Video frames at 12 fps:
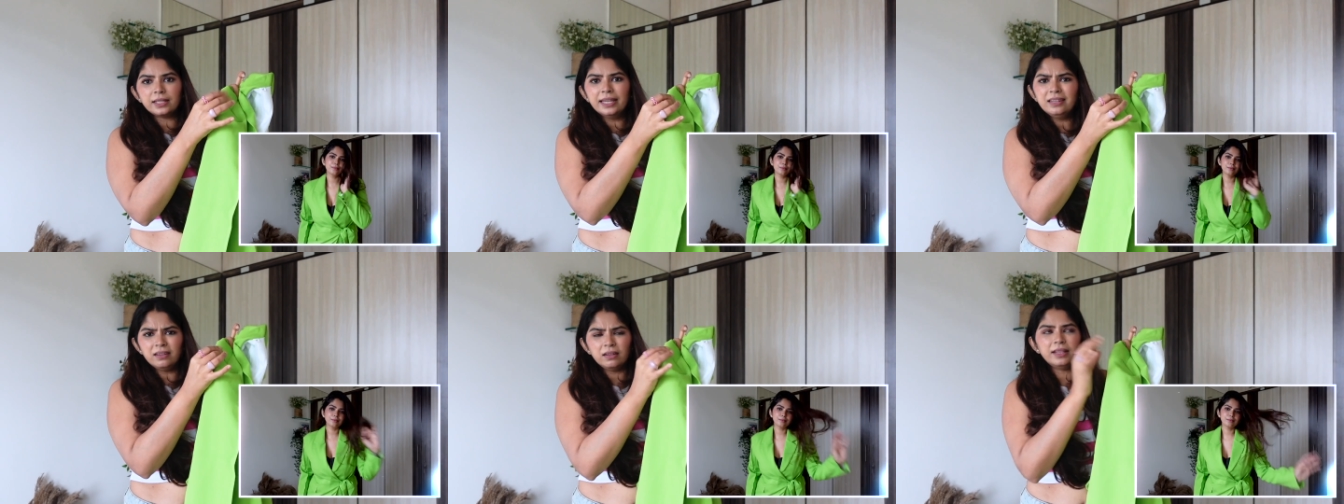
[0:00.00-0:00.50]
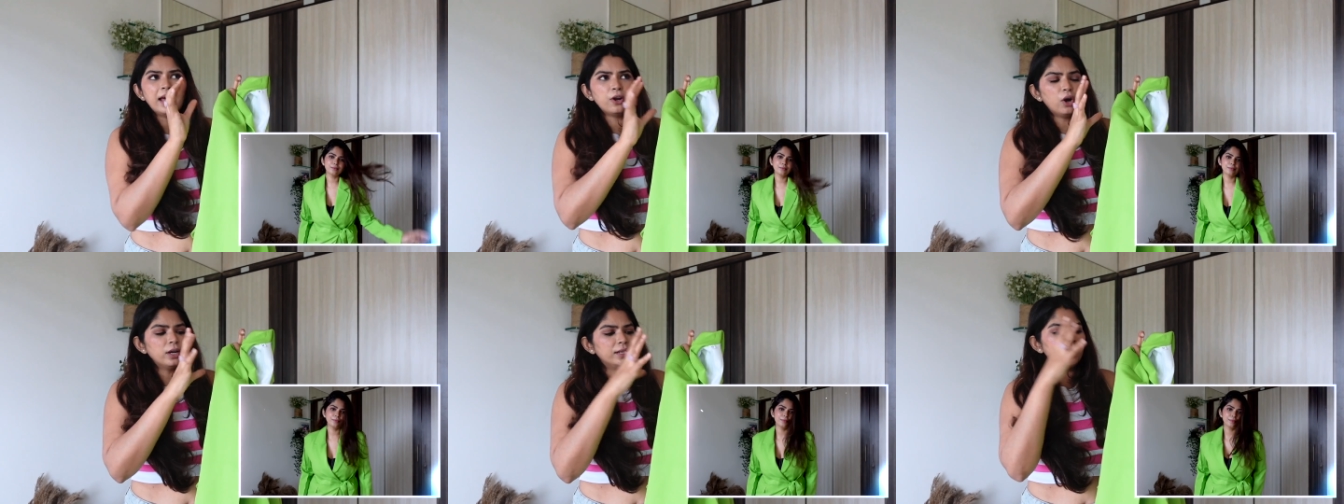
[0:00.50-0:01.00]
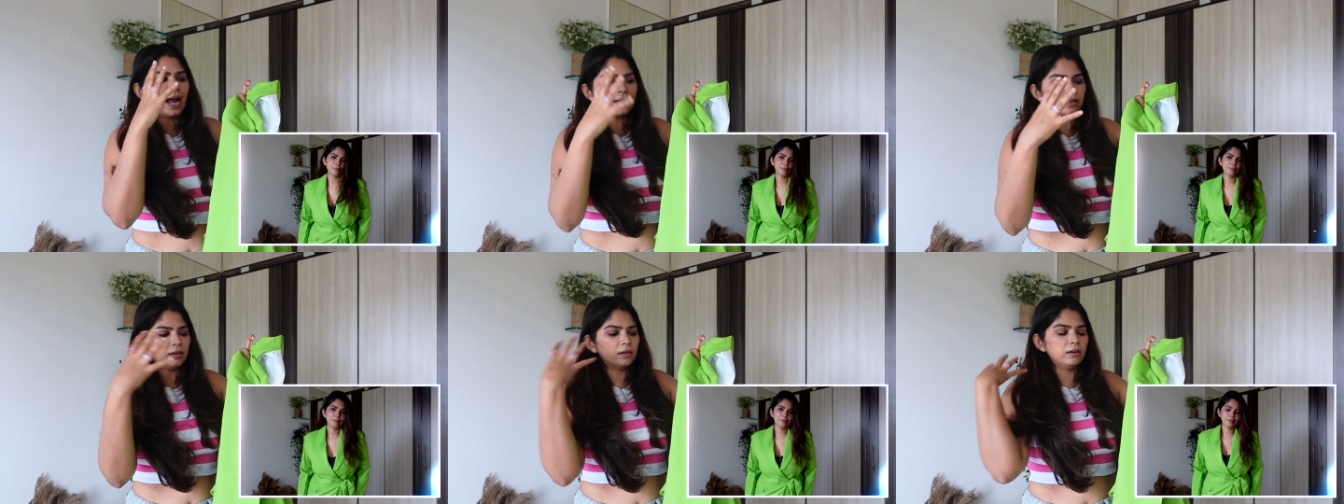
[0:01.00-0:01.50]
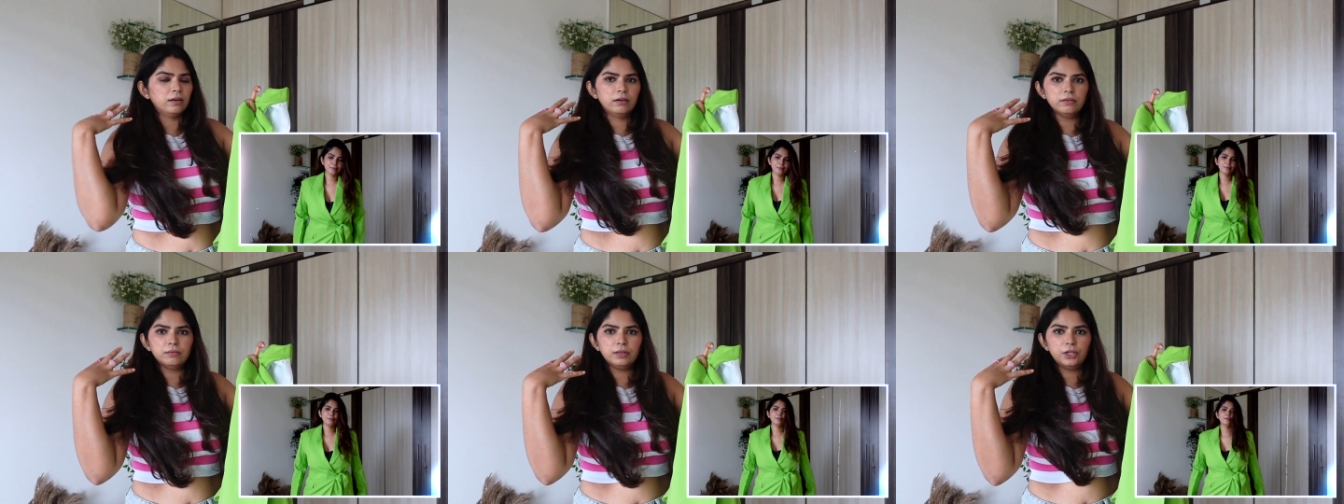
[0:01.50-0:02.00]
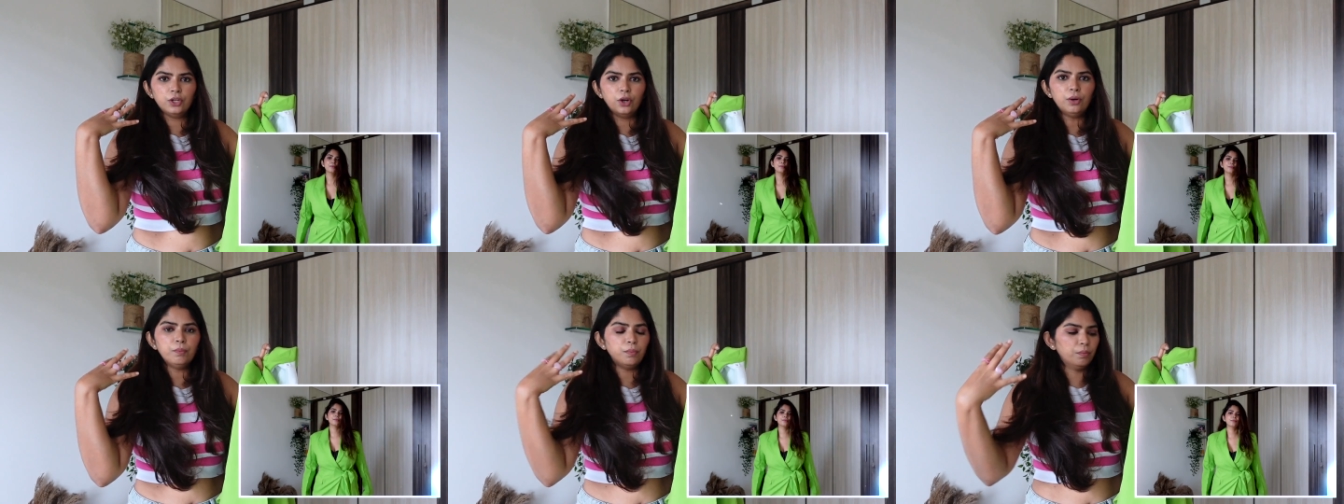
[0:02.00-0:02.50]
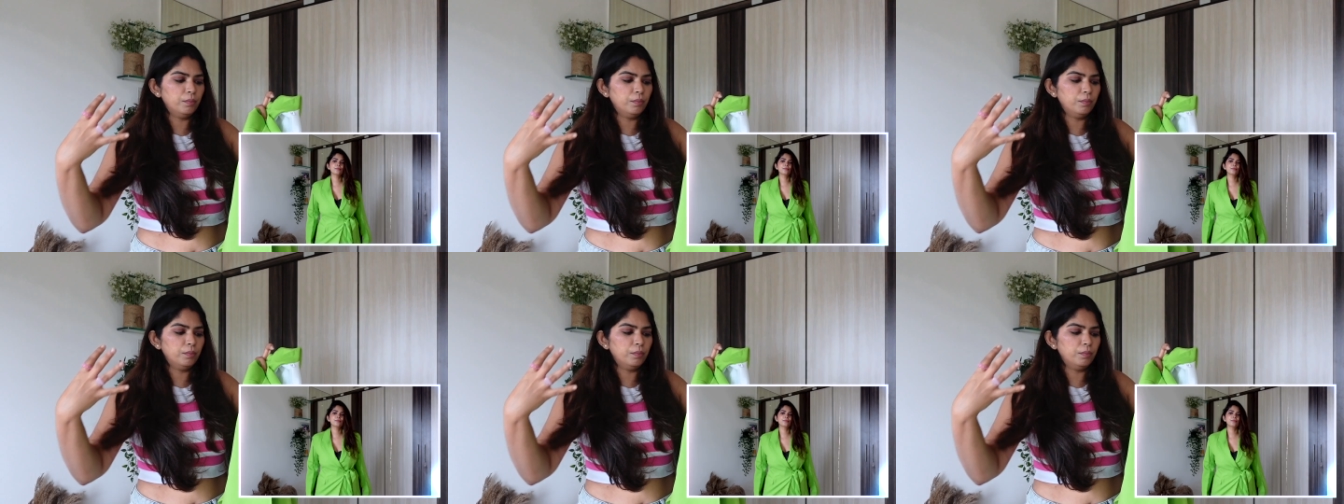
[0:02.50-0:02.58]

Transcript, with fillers: Thin, they are not that you know,